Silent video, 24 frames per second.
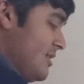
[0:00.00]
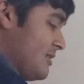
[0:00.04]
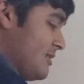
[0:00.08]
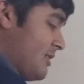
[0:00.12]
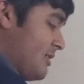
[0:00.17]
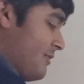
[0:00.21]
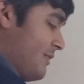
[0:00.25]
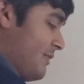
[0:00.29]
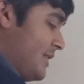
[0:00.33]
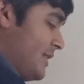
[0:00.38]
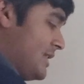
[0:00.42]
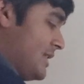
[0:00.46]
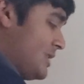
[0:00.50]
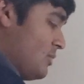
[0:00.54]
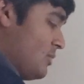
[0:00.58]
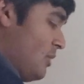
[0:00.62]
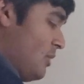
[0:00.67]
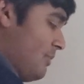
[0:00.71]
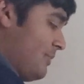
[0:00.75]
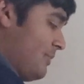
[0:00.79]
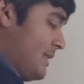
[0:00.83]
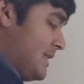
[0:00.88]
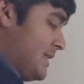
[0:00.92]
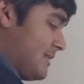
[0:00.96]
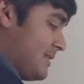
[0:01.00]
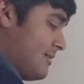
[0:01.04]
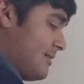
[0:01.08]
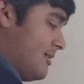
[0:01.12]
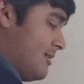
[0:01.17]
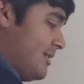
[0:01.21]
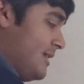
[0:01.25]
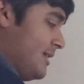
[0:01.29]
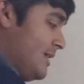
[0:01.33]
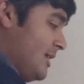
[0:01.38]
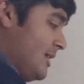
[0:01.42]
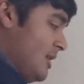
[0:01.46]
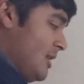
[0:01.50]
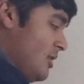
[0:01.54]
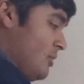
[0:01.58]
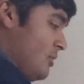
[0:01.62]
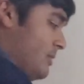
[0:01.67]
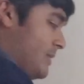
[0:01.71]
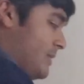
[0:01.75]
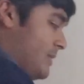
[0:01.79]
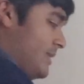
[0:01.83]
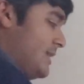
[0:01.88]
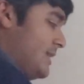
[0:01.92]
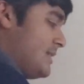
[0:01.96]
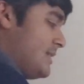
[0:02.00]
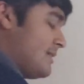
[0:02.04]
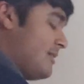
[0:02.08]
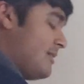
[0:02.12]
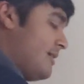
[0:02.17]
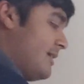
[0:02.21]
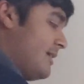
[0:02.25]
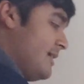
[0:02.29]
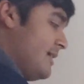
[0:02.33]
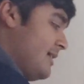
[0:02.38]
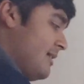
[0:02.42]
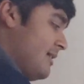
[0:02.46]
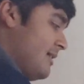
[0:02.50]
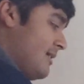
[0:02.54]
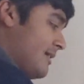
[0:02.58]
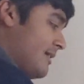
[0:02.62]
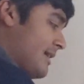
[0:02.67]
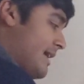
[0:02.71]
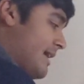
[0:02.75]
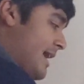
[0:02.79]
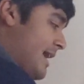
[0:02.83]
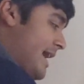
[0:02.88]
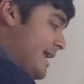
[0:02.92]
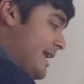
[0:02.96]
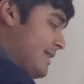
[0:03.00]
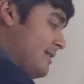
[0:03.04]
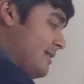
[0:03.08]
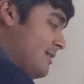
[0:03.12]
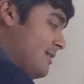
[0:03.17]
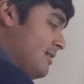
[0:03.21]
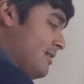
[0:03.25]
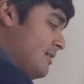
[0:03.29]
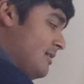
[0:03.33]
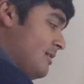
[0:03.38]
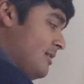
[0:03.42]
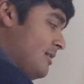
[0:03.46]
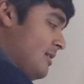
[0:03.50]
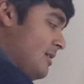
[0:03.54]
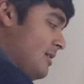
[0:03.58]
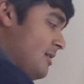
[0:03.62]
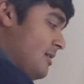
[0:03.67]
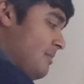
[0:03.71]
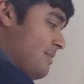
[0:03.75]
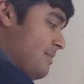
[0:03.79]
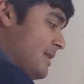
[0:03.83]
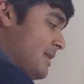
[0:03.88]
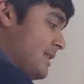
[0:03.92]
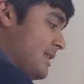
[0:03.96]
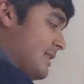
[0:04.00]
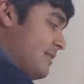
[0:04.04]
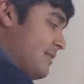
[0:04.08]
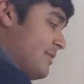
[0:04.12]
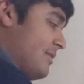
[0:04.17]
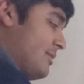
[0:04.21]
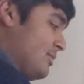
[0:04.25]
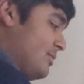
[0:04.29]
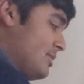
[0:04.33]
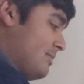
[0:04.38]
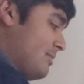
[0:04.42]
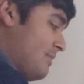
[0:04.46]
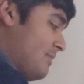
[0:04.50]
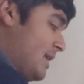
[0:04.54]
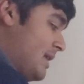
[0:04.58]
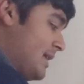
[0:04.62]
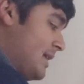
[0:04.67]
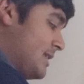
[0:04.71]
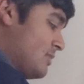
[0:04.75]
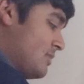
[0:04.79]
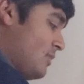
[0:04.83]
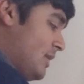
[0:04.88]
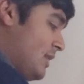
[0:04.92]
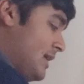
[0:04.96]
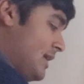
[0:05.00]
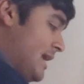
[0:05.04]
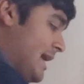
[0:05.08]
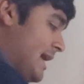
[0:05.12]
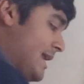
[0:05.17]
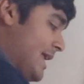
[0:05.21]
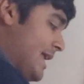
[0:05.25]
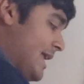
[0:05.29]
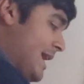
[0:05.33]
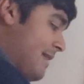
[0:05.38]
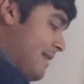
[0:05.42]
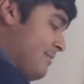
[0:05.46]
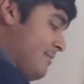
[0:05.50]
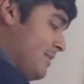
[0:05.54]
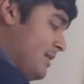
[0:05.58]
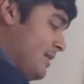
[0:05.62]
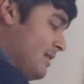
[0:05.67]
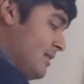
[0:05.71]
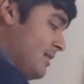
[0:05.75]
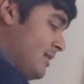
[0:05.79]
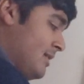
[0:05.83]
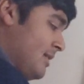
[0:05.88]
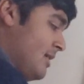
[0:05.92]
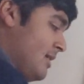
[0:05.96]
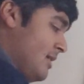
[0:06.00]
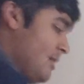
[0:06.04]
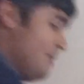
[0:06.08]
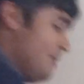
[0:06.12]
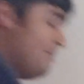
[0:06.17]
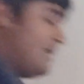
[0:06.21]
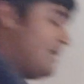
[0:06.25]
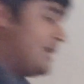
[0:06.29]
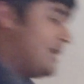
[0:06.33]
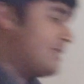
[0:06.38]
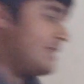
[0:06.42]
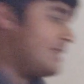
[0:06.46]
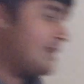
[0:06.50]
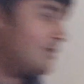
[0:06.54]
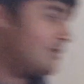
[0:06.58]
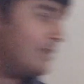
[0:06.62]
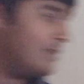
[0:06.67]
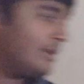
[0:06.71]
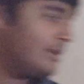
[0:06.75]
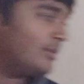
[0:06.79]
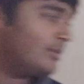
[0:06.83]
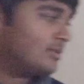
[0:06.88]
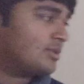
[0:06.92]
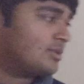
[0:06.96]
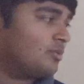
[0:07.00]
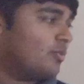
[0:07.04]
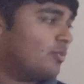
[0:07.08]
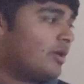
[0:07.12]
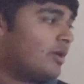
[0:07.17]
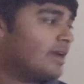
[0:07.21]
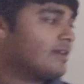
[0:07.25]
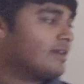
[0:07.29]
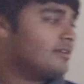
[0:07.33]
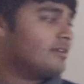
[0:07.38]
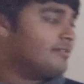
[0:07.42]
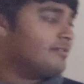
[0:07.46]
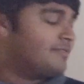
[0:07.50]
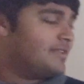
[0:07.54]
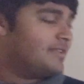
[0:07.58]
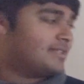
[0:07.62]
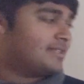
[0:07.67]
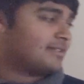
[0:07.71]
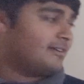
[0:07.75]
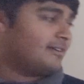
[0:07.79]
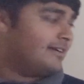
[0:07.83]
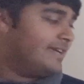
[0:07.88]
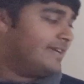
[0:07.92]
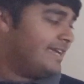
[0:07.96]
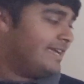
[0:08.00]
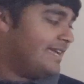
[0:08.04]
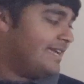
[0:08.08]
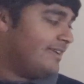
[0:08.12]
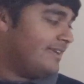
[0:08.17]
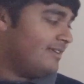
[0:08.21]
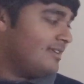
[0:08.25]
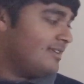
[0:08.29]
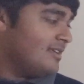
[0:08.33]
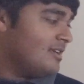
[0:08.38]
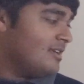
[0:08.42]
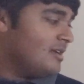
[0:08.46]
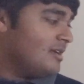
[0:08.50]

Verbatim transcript: So if I swap this guy with this guy, I get n bigger than or equal to minus 1 and m bigger than or equal to 1 of this guy here.